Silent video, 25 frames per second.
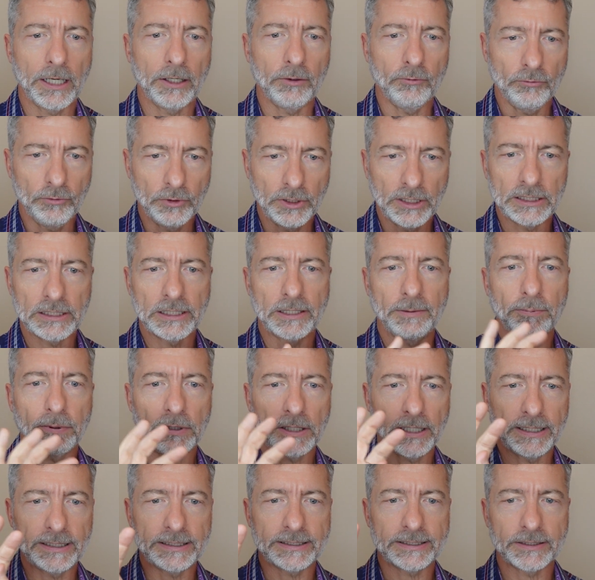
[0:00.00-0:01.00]
really
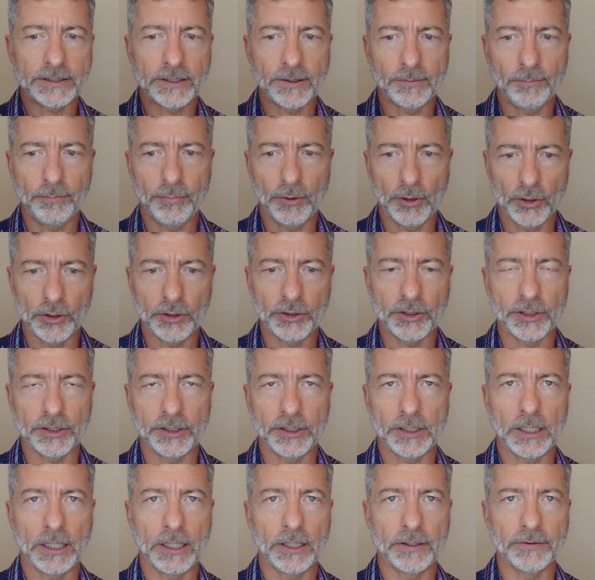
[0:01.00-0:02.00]
placed the
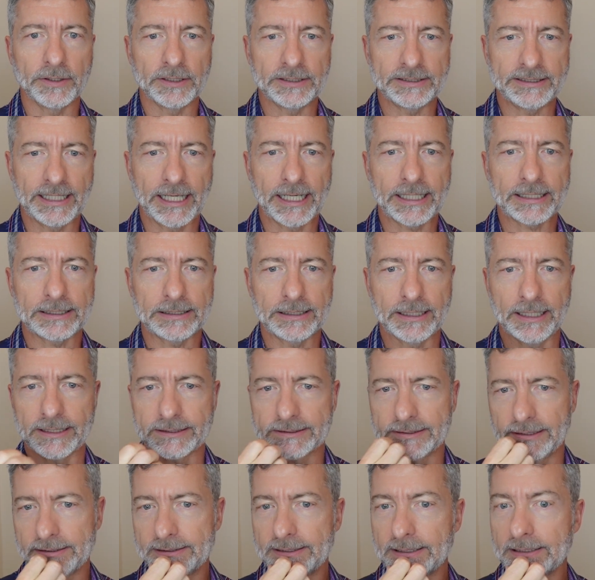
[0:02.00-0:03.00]
burden on the debt
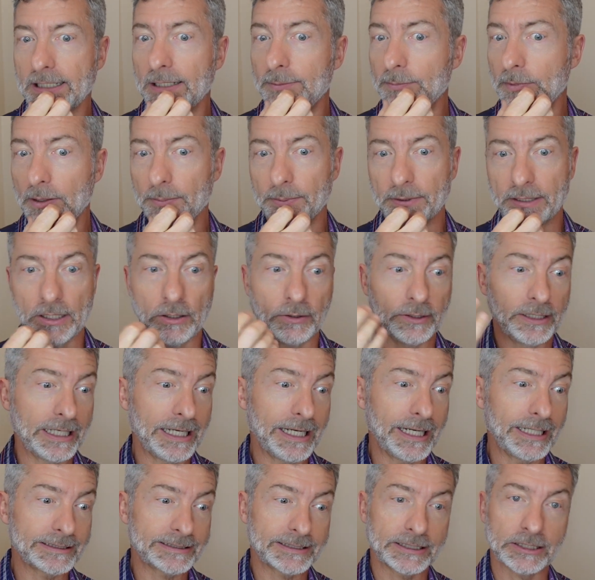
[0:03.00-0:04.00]
collector to come up and go,
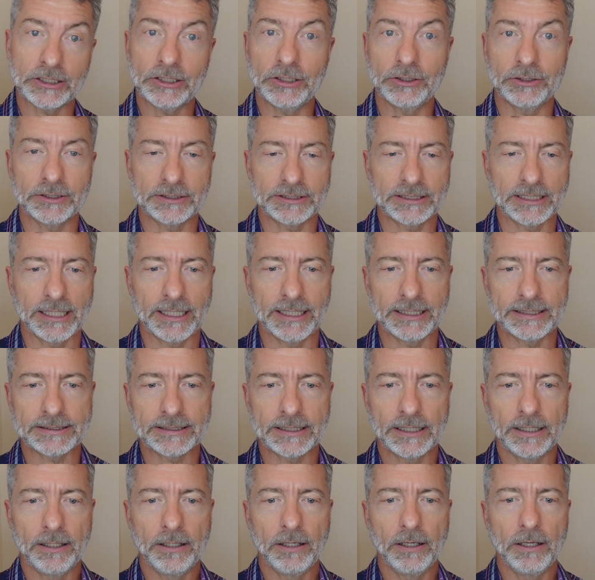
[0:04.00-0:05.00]
yeah, it's
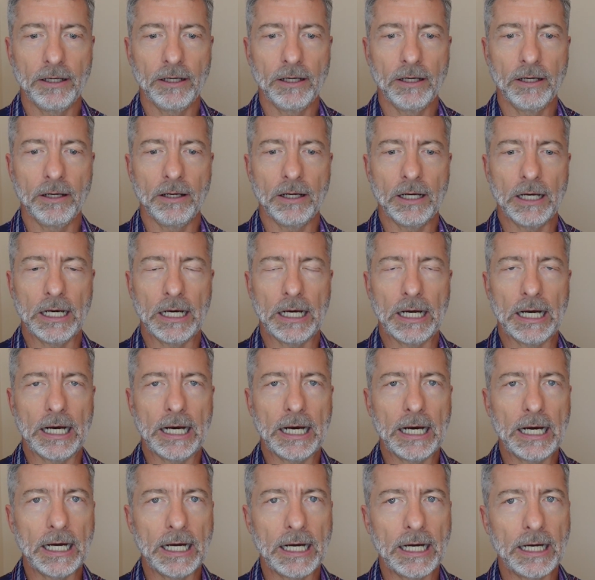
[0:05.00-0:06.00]
securitized.
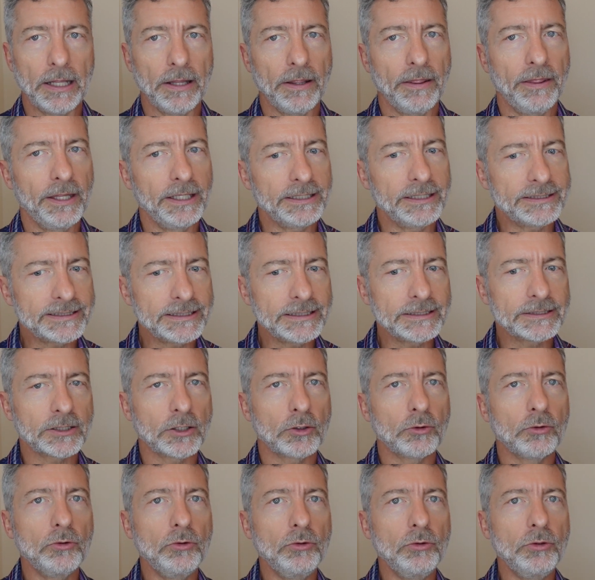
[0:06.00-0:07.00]
This is
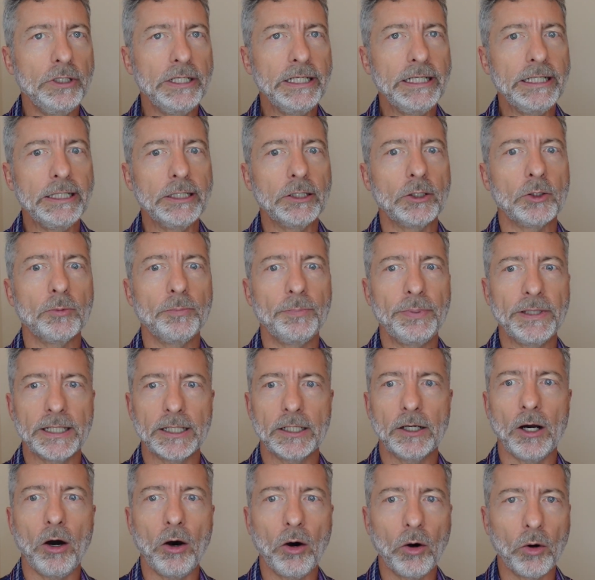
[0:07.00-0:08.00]
a real big
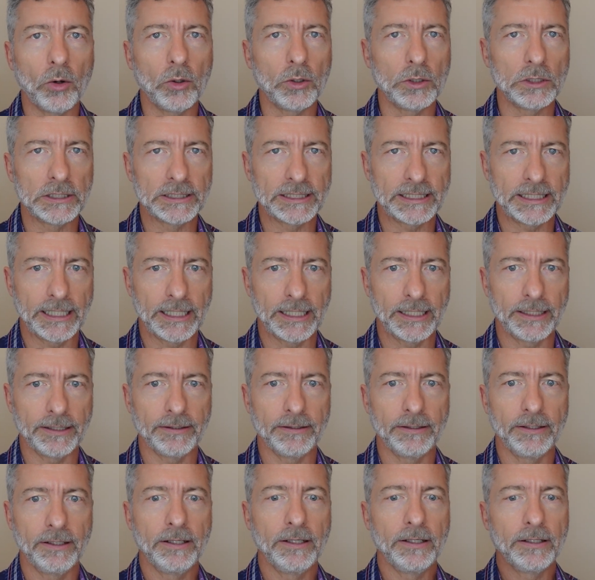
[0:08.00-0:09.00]
hole
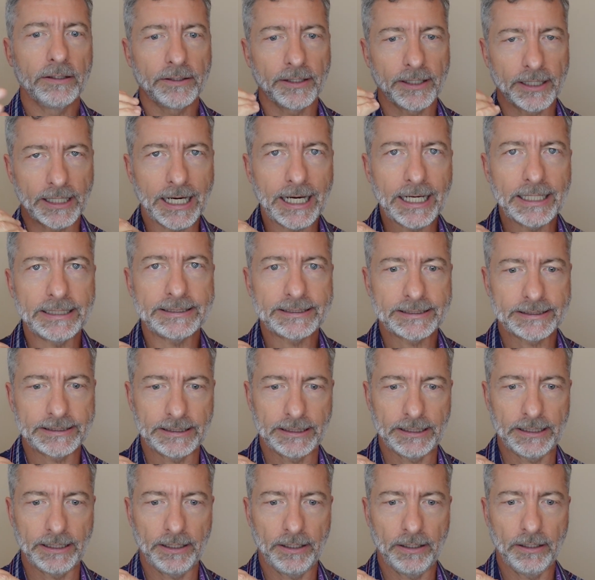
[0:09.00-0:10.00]
again that I
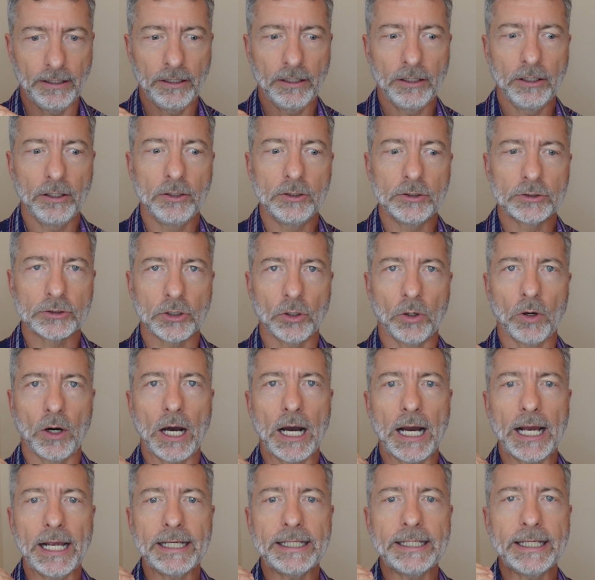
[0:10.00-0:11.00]
see. So
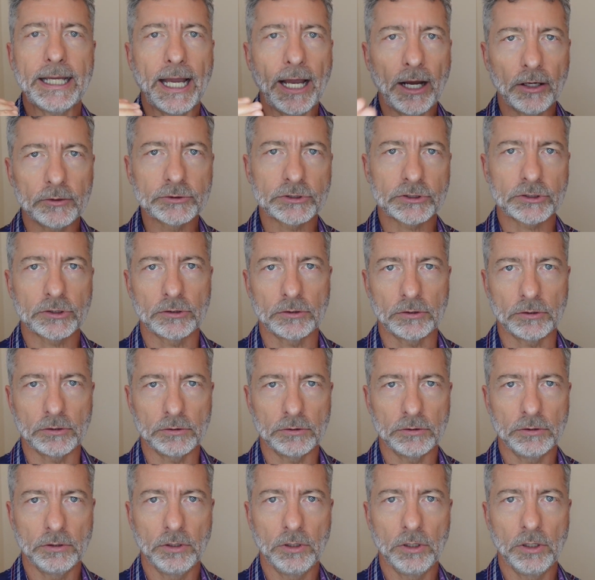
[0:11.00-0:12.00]
I
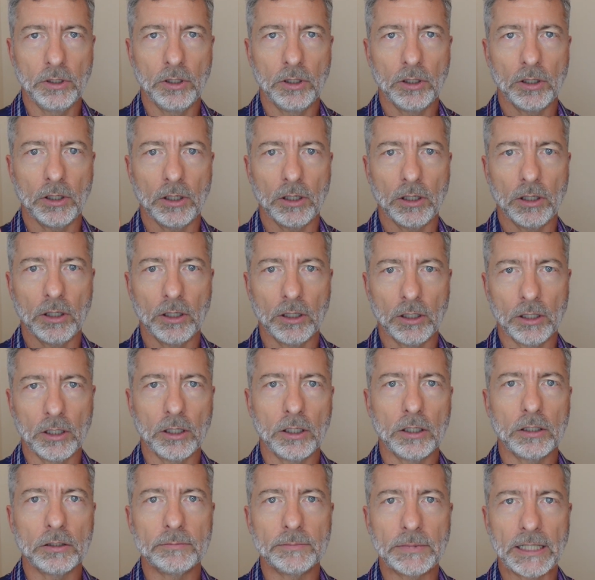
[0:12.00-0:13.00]
counsel
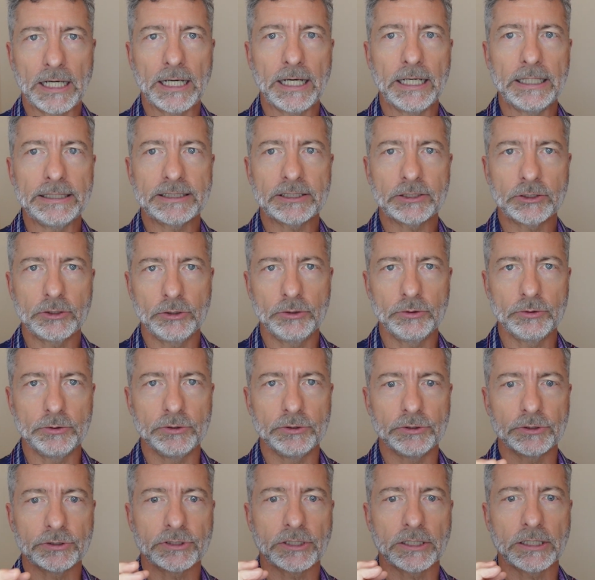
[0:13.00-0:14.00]
all my
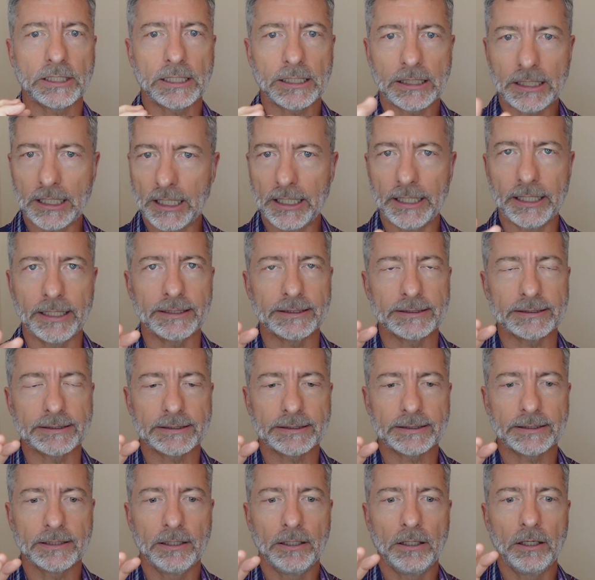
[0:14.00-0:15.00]
students and clients,